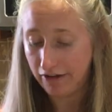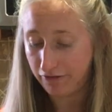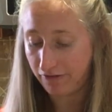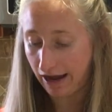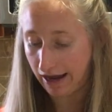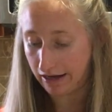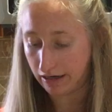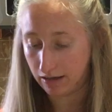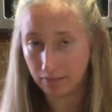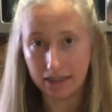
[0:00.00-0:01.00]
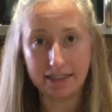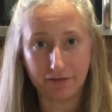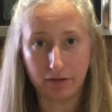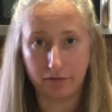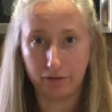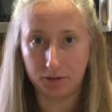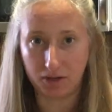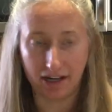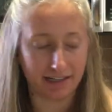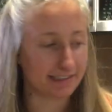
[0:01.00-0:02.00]
fat in different food
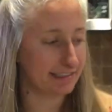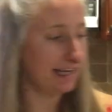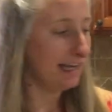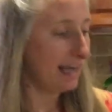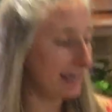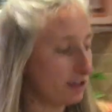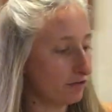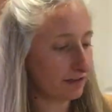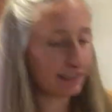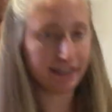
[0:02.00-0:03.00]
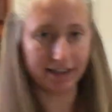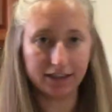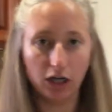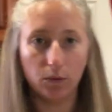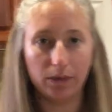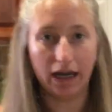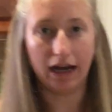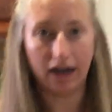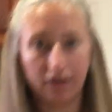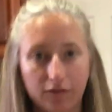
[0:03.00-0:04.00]
products. And over here, we
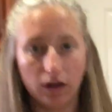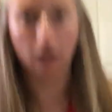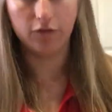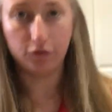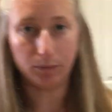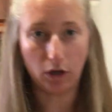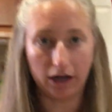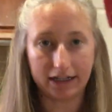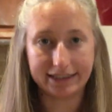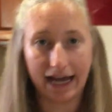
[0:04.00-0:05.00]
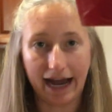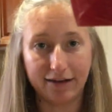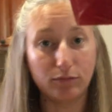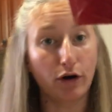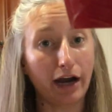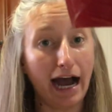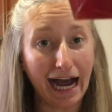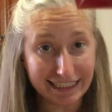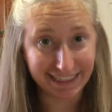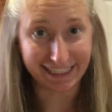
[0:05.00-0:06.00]
have food products that have more
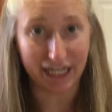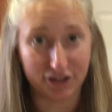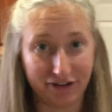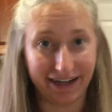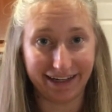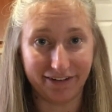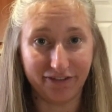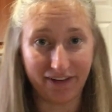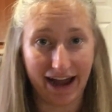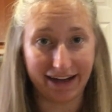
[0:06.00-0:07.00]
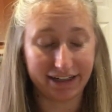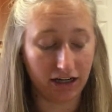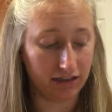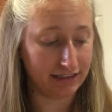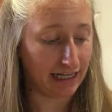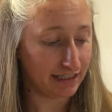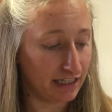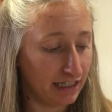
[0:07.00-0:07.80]
unsaturated fat content,